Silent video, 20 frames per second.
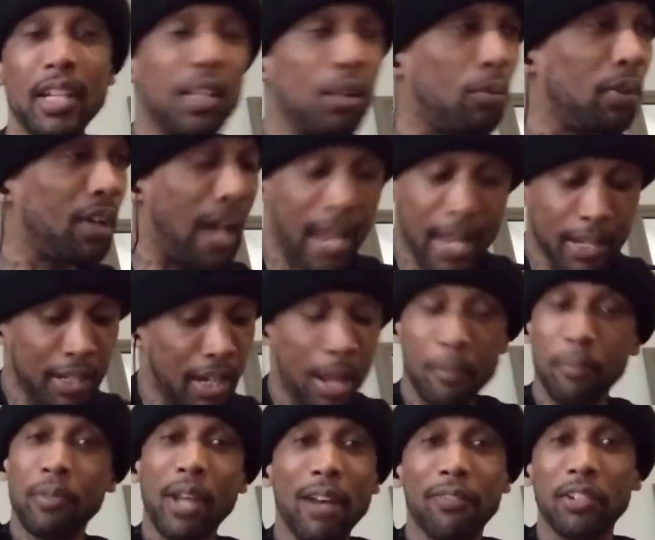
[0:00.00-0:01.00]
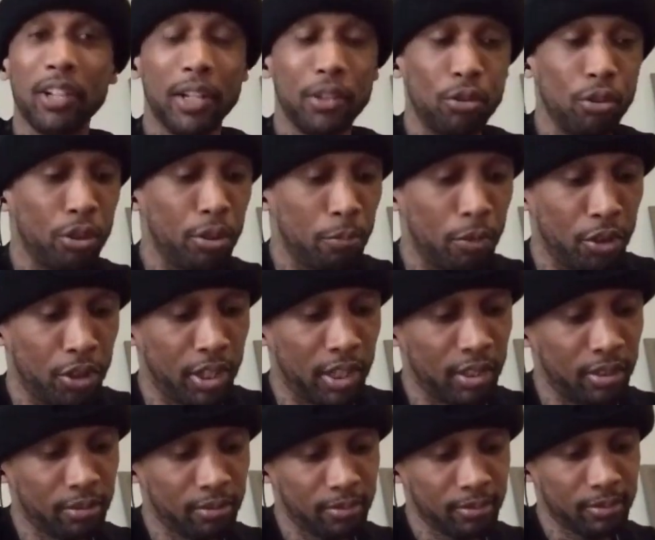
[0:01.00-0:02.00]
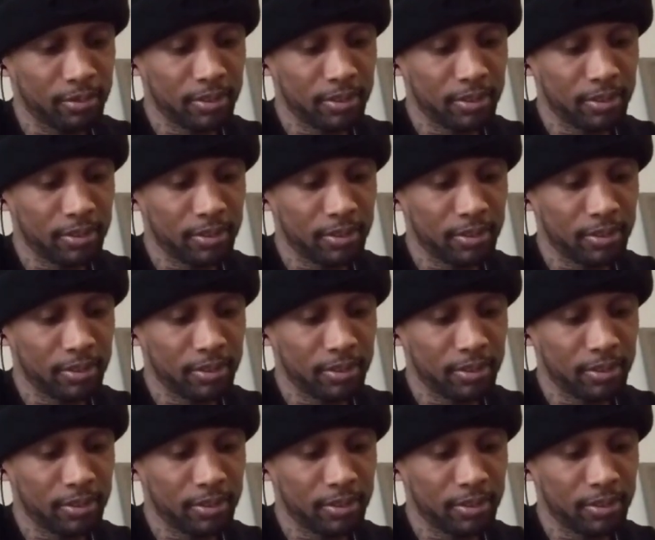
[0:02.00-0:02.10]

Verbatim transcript: Anyway, I ain't I definitely ain't doing them on there.